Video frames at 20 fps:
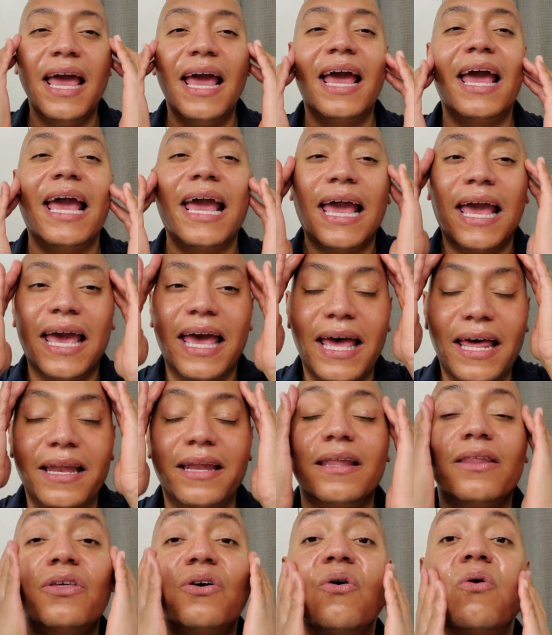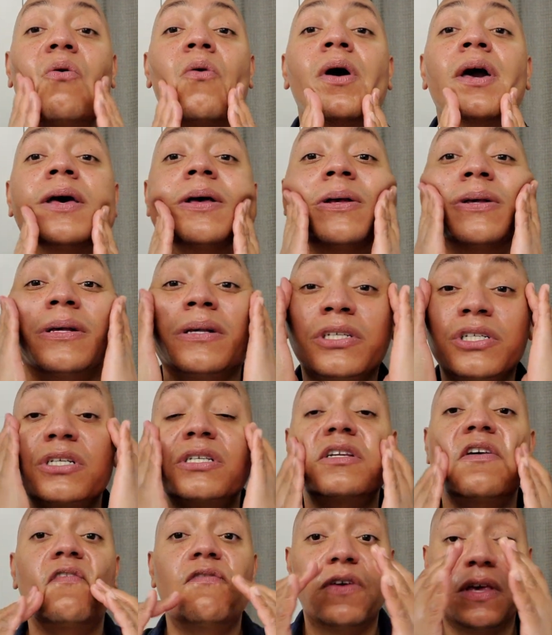and the oil
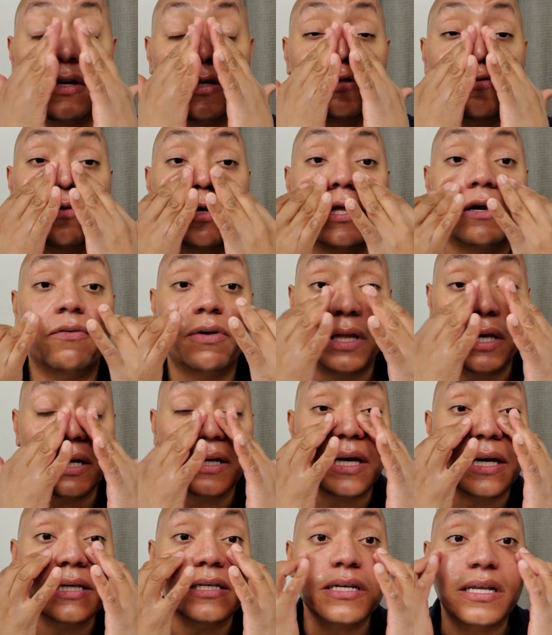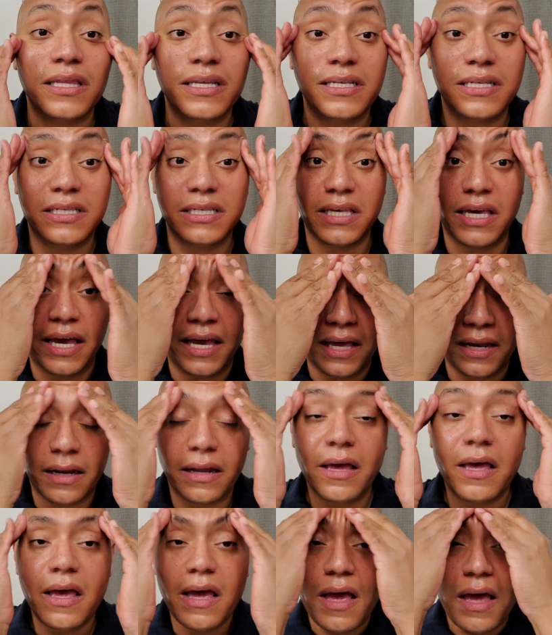just feels really, really nice on the skin.
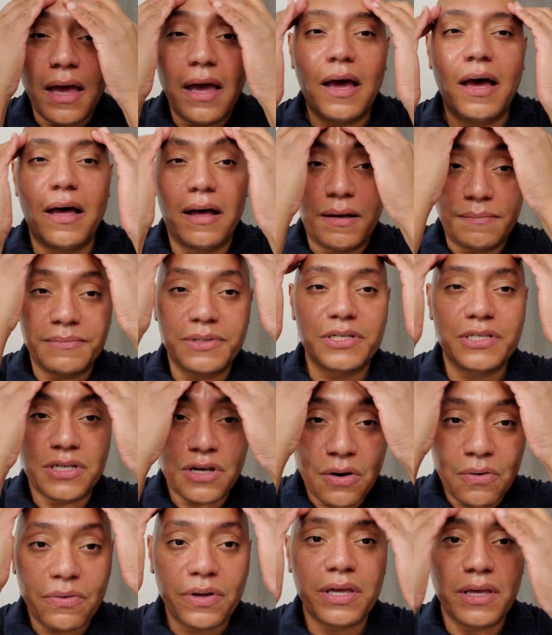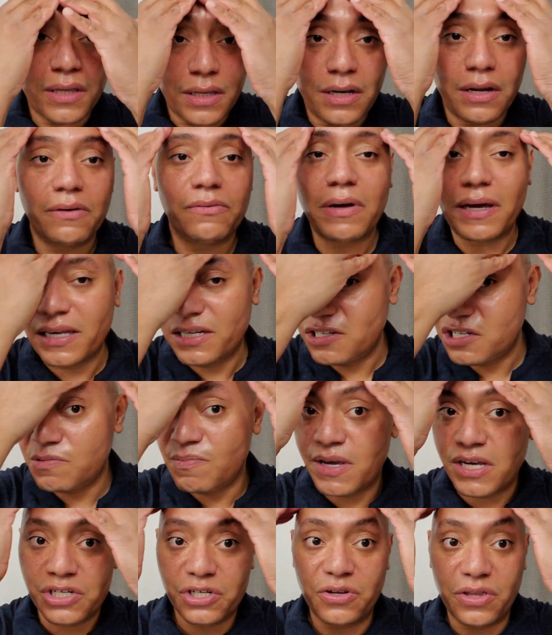So, you know, I just
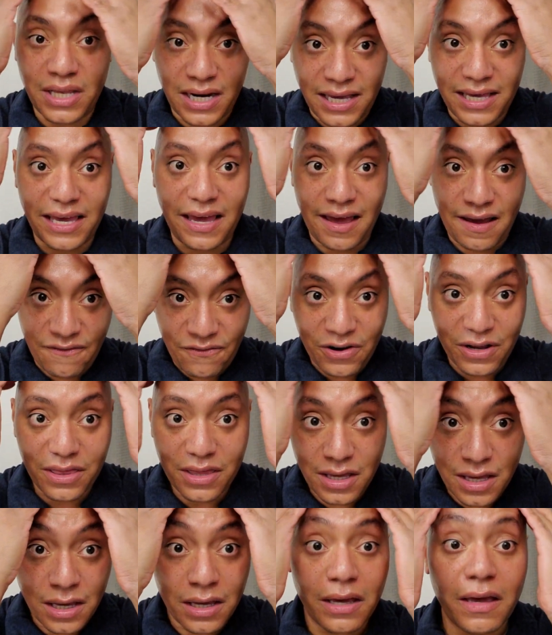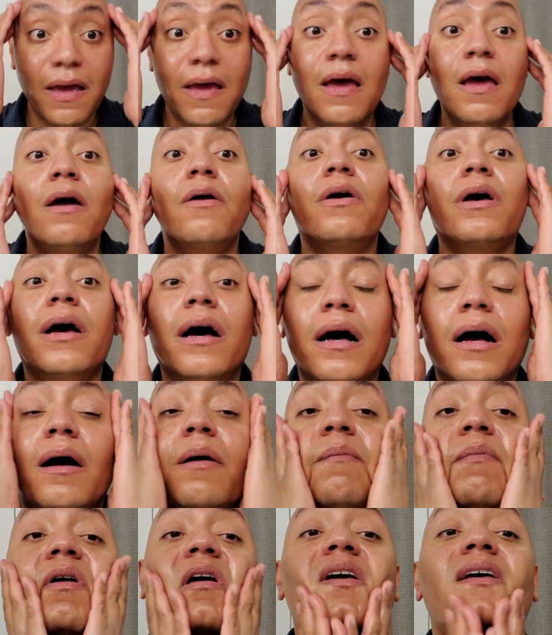make sure that I get everything.
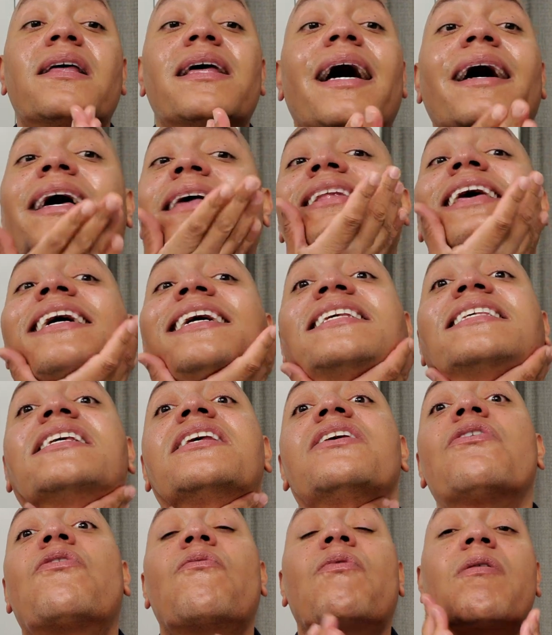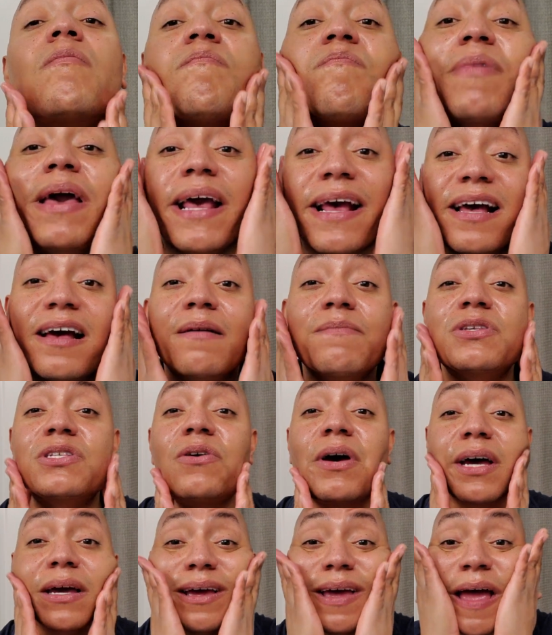Like I said, I don't wear makeup, so
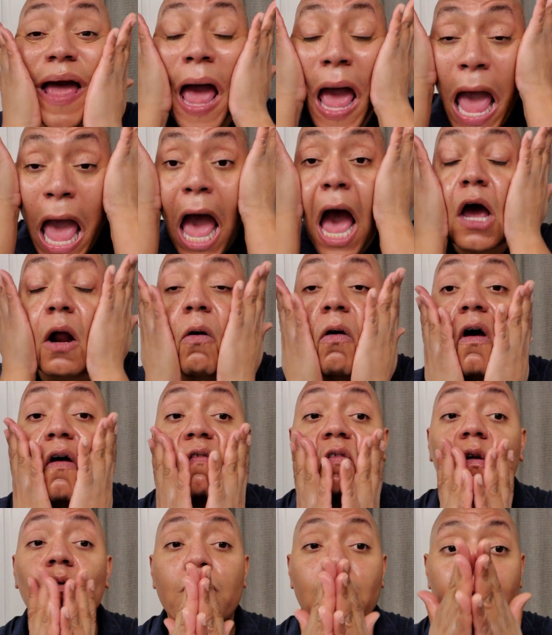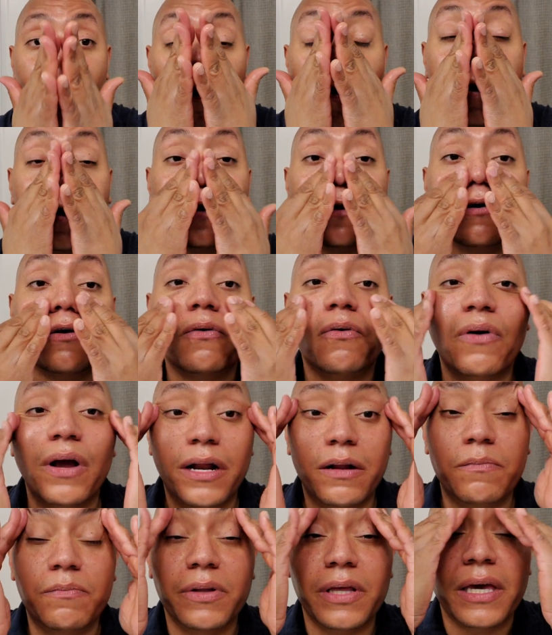I don't have to be
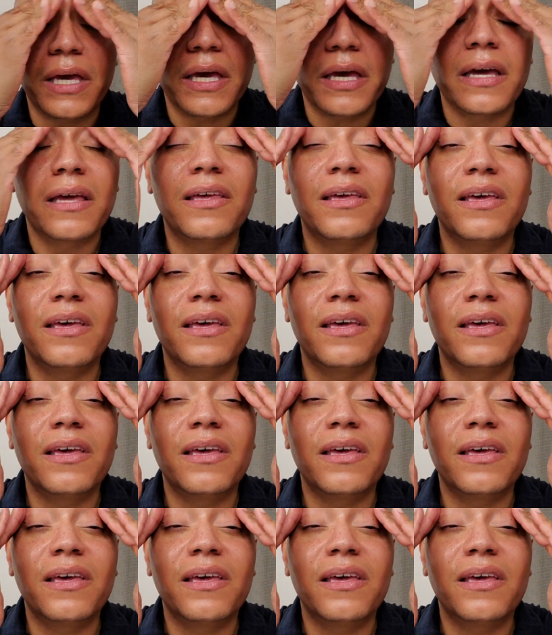incredibly